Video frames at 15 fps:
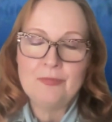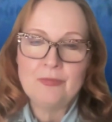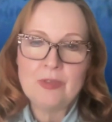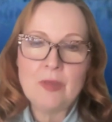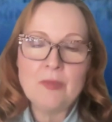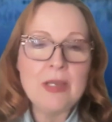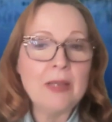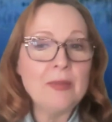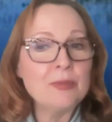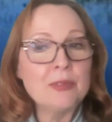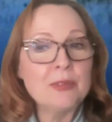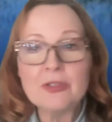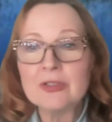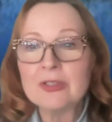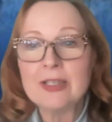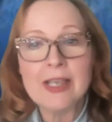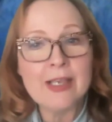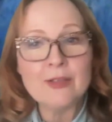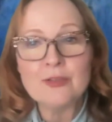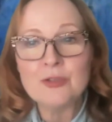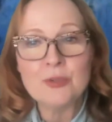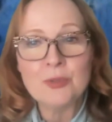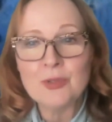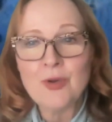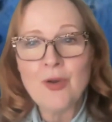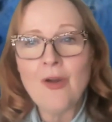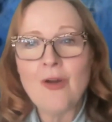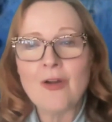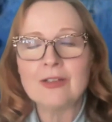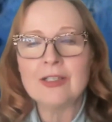Sometimes we just can't do it
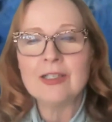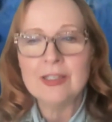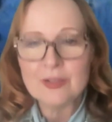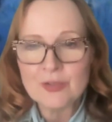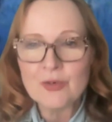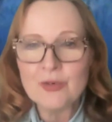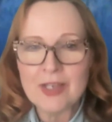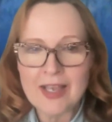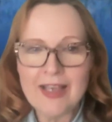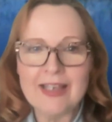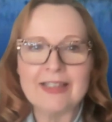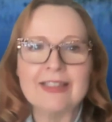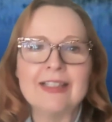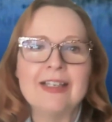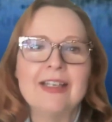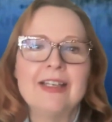all, and it's okay.